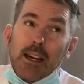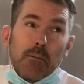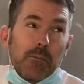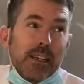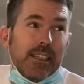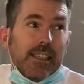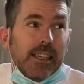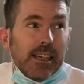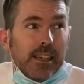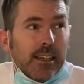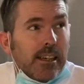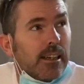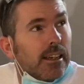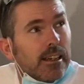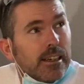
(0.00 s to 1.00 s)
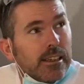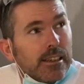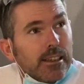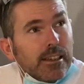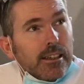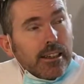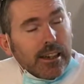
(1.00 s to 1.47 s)
busy
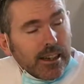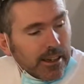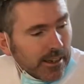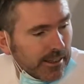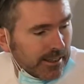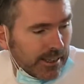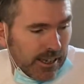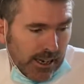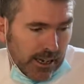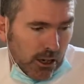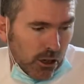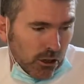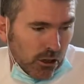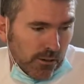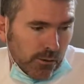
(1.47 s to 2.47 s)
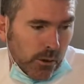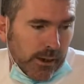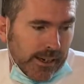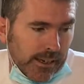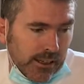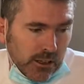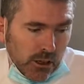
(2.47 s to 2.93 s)
and this gear goes off
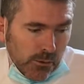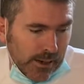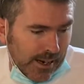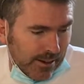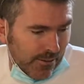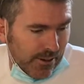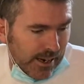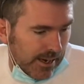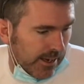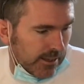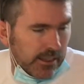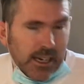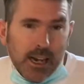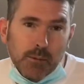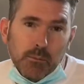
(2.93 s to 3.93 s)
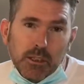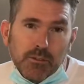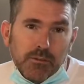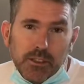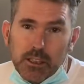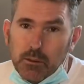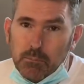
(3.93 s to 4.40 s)
quickly, so we haven't really had time to
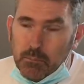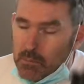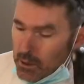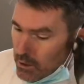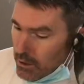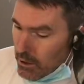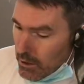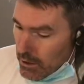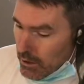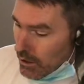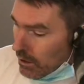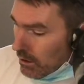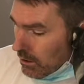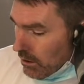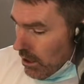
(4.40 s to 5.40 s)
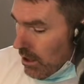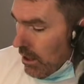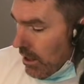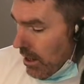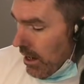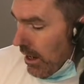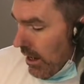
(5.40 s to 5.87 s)
film.
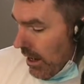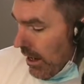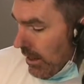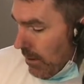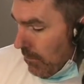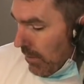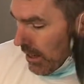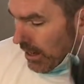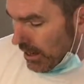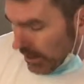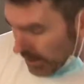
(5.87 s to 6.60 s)
So at the minute